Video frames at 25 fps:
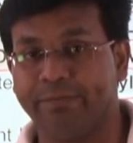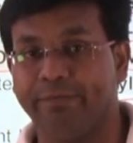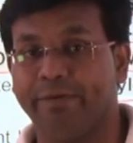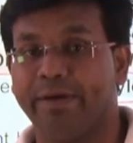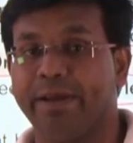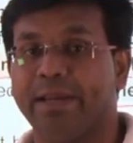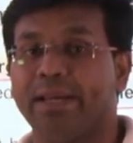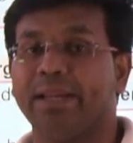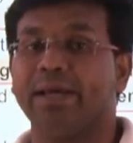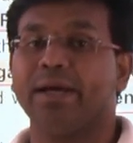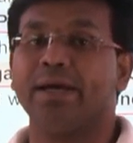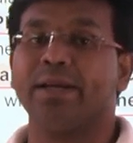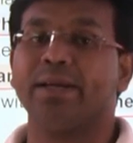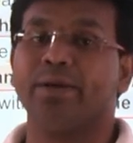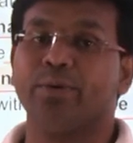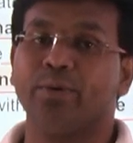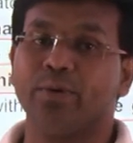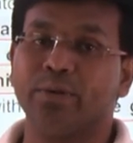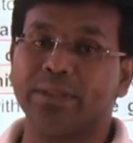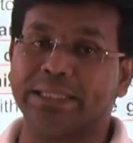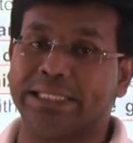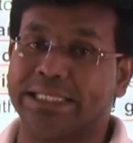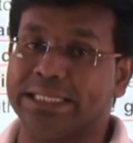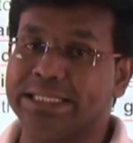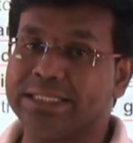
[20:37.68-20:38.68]
failure,
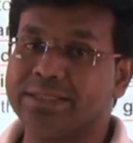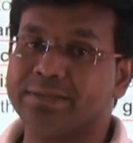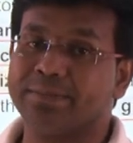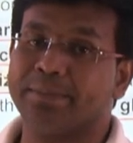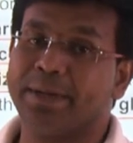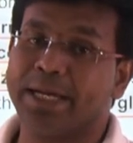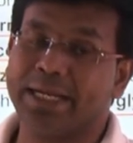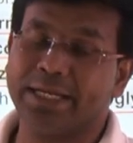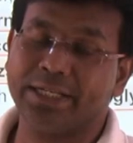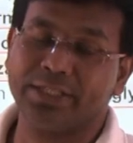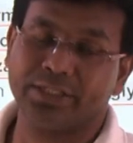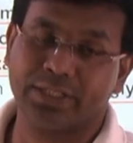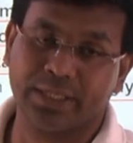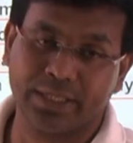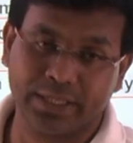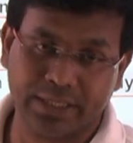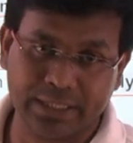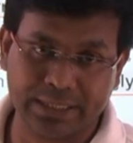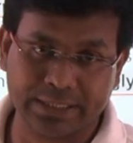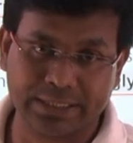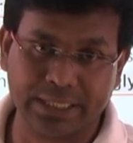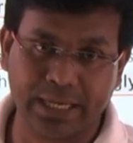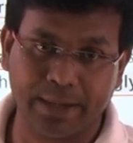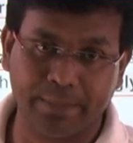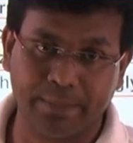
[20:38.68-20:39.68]
these many
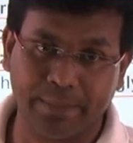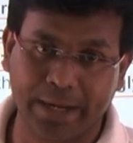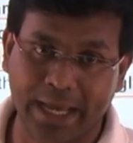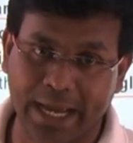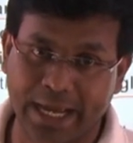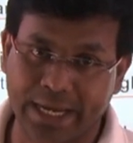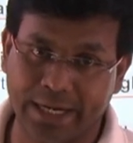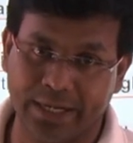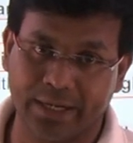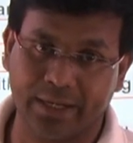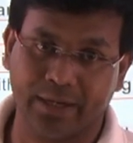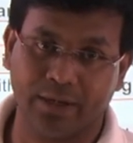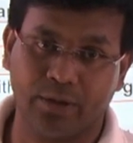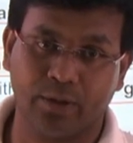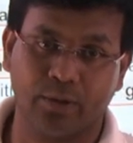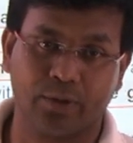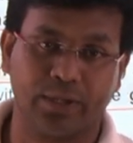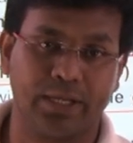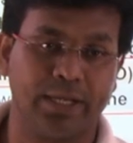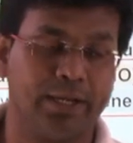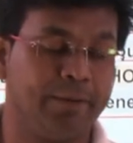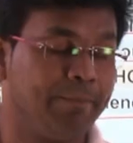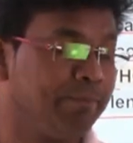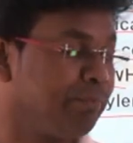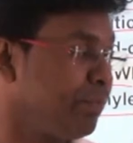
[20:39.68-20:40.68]
children have died,
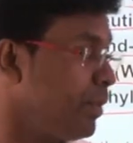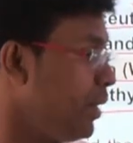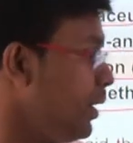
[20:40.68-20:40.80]
okay.